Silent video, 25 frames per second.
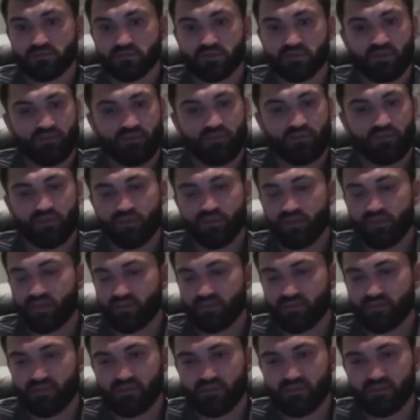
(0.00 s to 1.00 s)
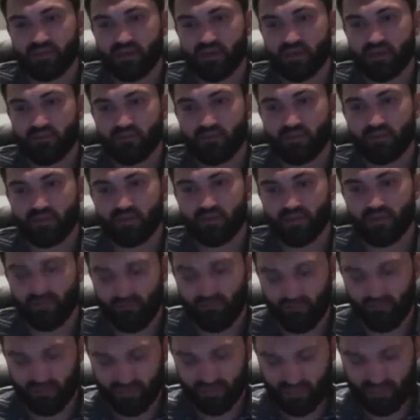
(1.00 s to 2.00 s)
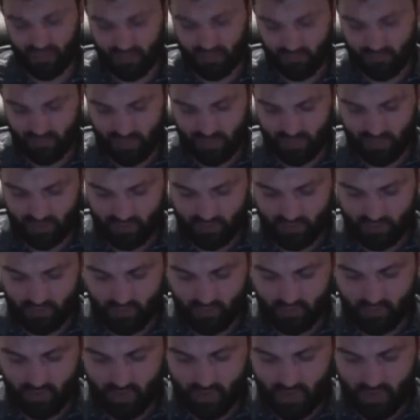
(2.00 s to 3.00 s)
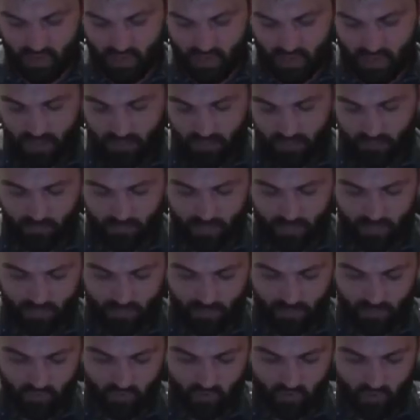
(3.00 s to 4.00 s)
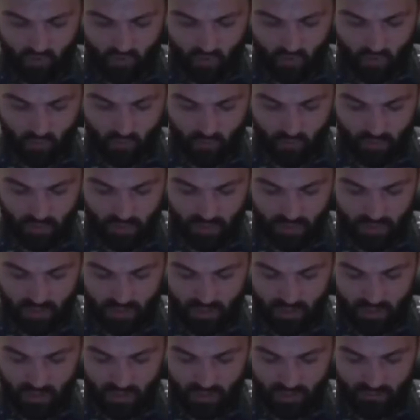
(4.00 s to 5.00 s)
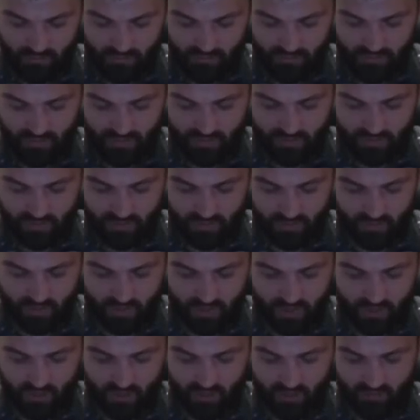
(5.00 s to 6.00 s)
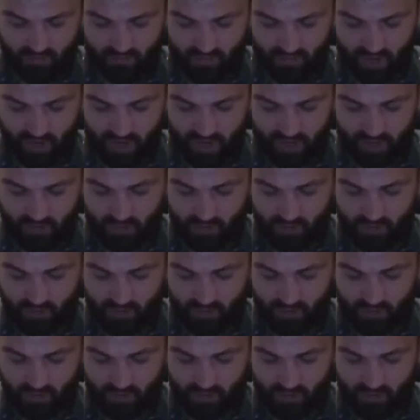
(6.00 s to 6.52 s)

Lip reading: Definitely, at that time it was a great show. People told me if he's gonna agree fight me,